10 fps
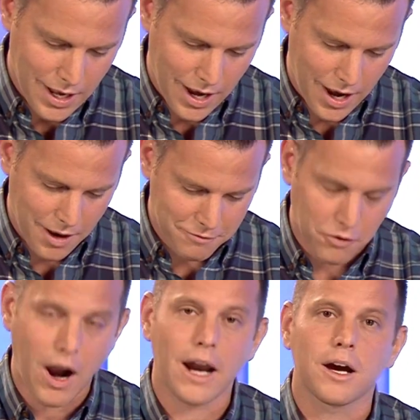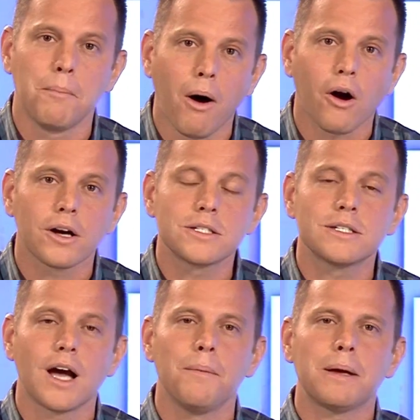Uh, Veronica Mars
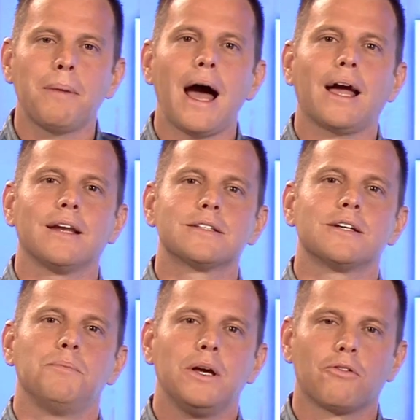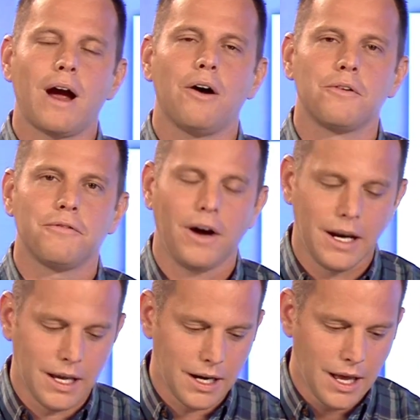is coming back, and it's going to be
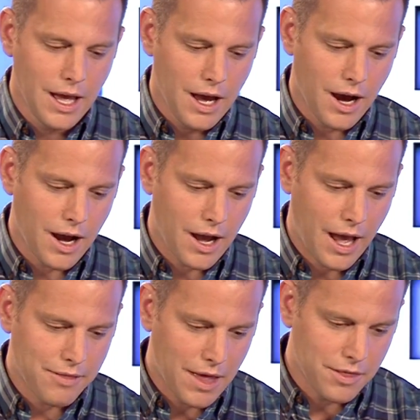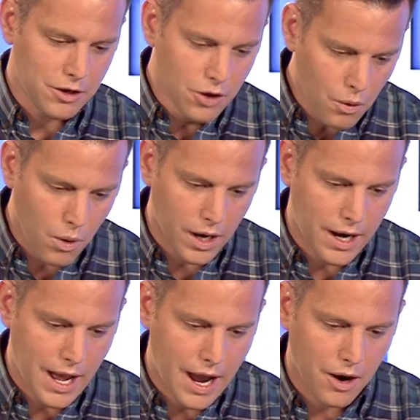crowdfunded. Uh, and then the new
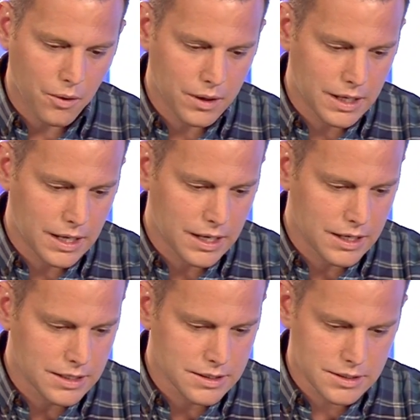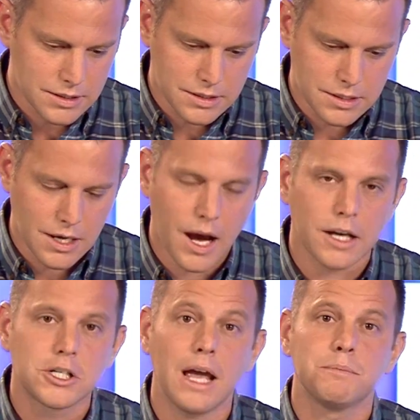one now is uh,
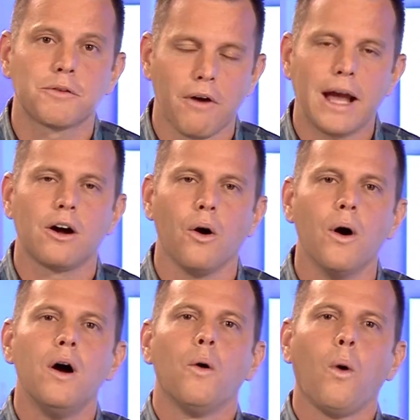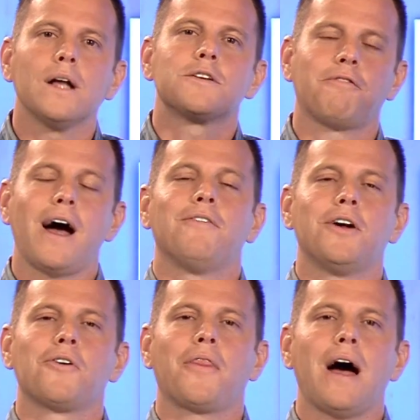James Franco wants
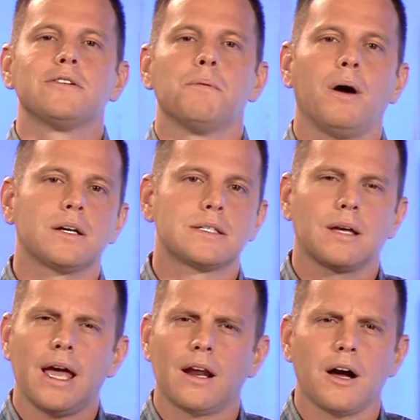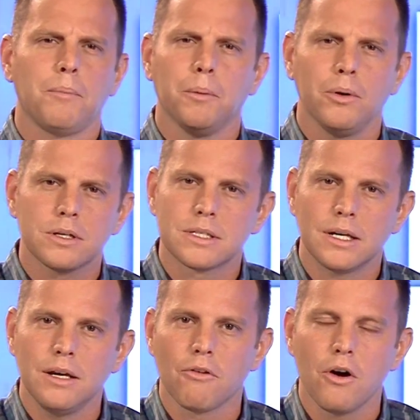500,000 bucks to get a couple books
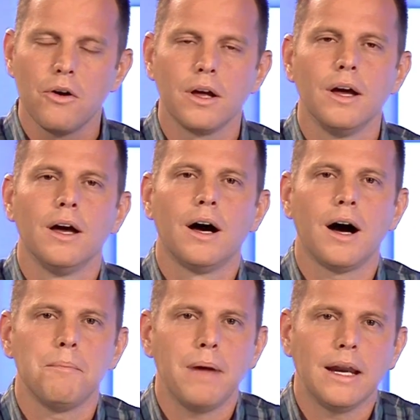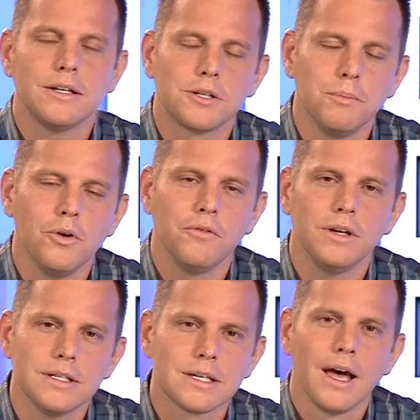that he wrote uh, made into
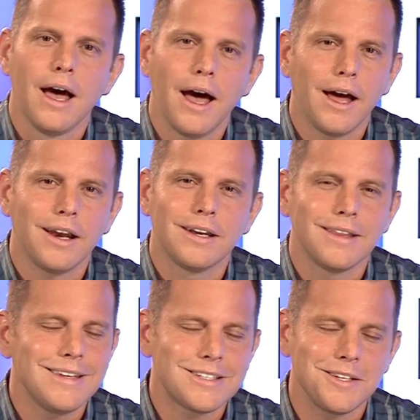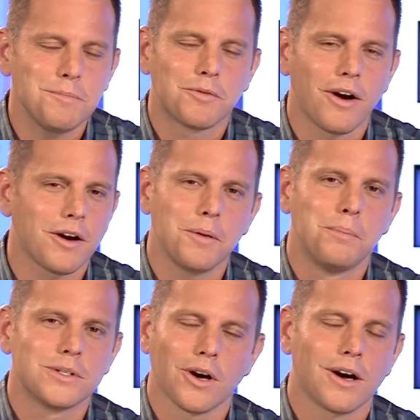movies. And this seems very
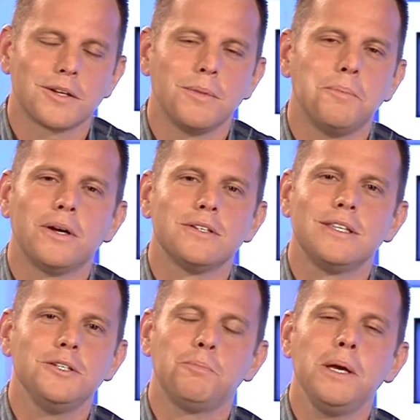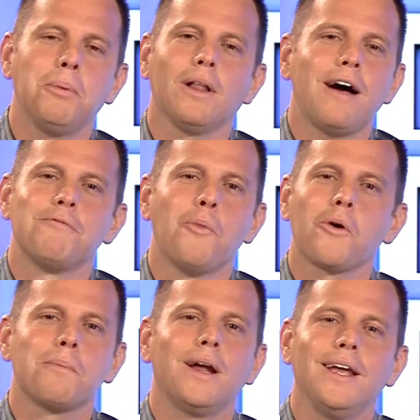bizarre to me because these people have
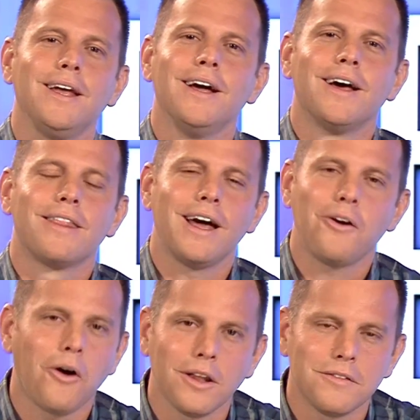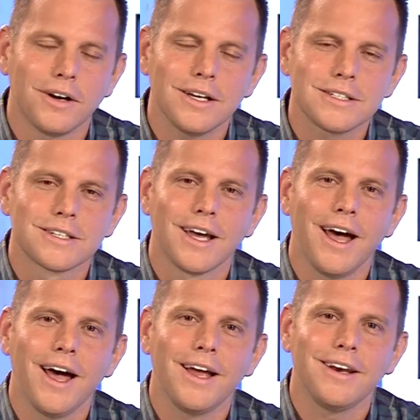more money than all of us,
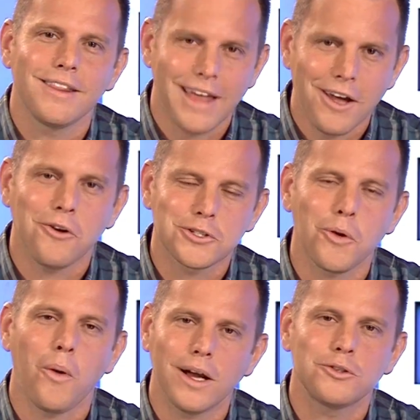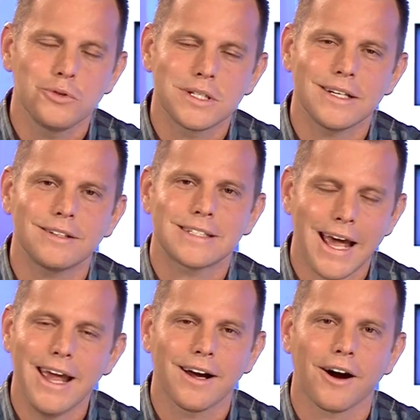and they also want to still
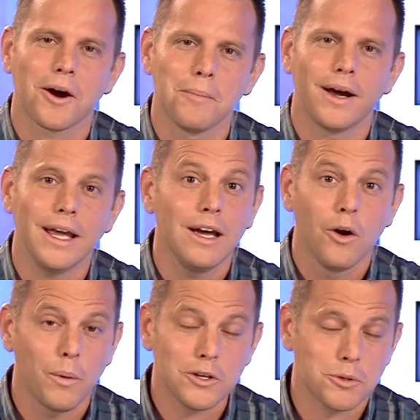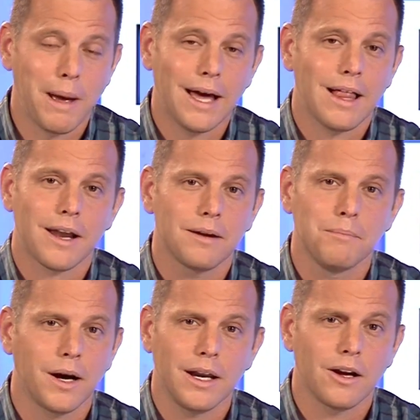take our money. We also pay a lot of
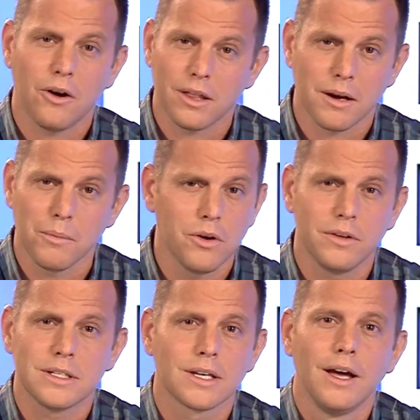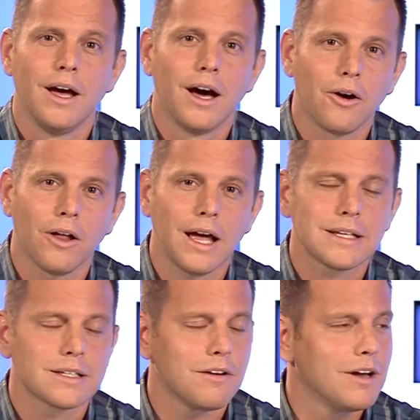money to go to their movies and all
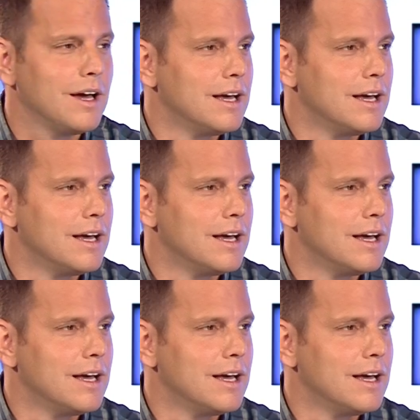that stuff.